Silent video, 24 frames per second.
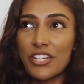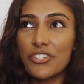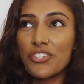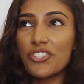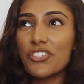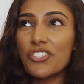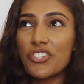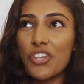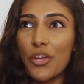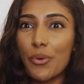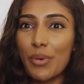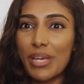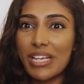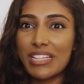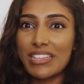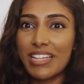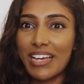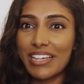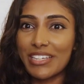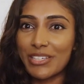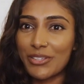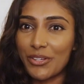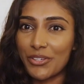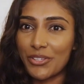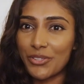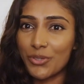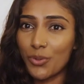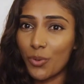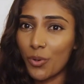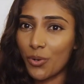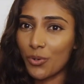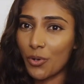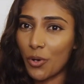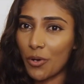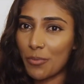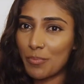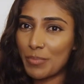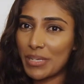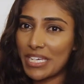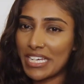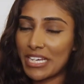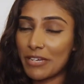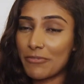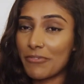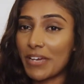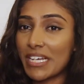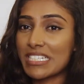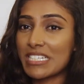just knowing that, you know, you're not
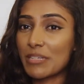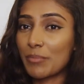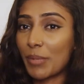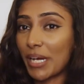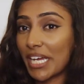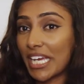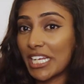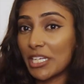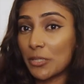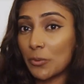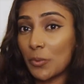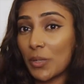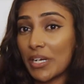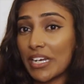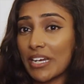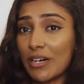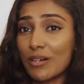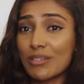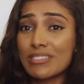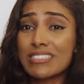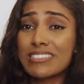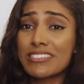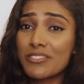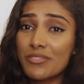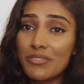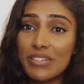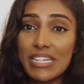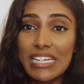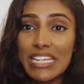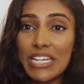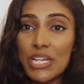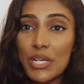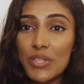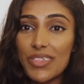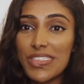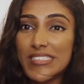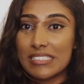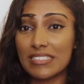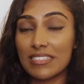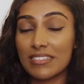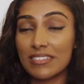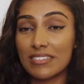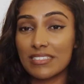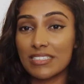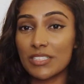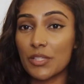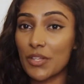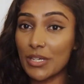being affected by anyone else is a really good
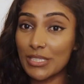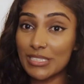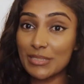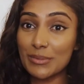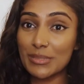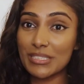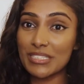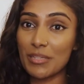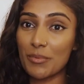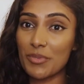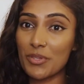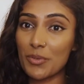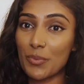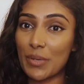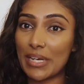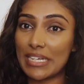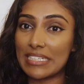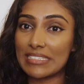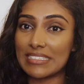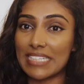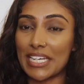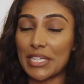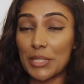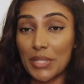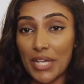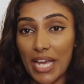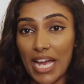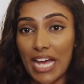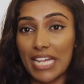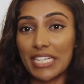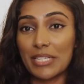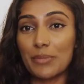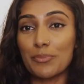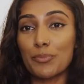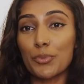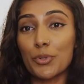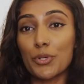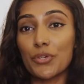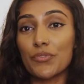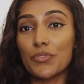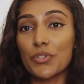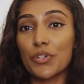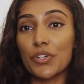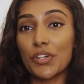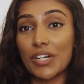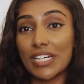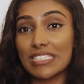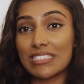thing. So those were some of the ways that you can improve
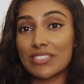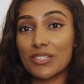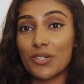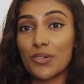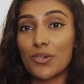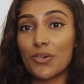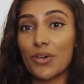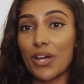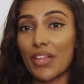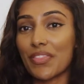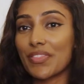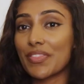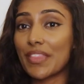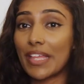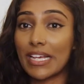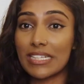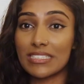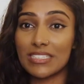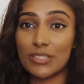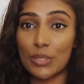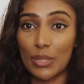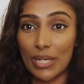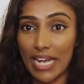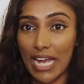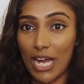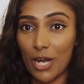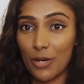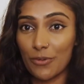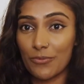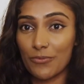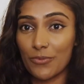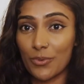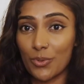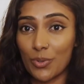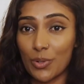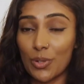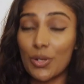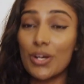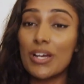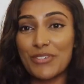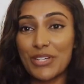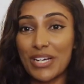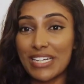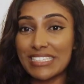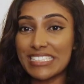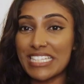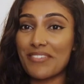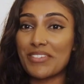your credit score and things to look out for. If
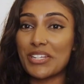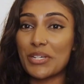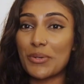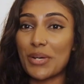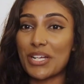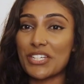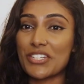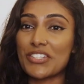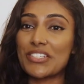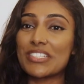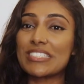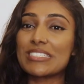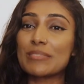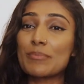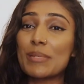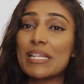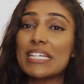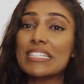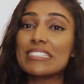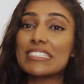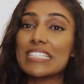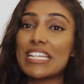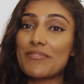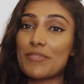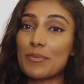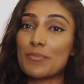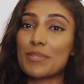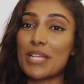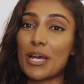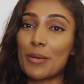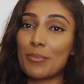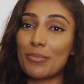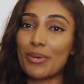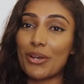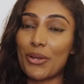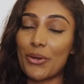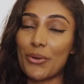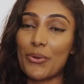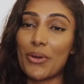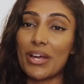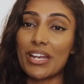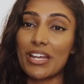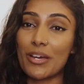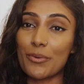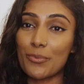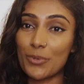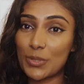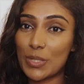you guys have any questions, please leave them down below and
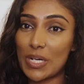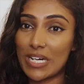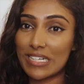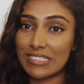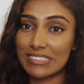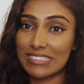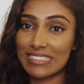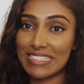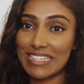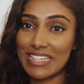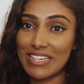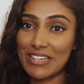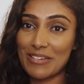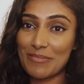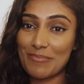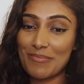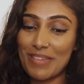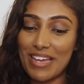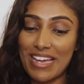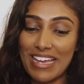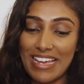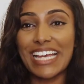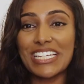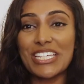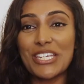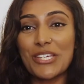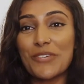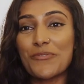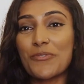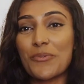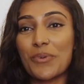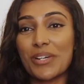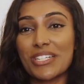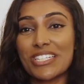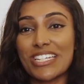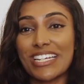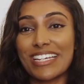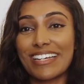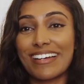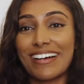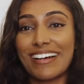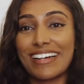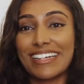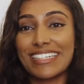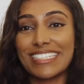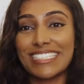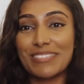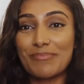I will answer them. Thank you for watching,
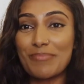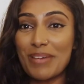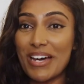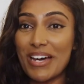guys.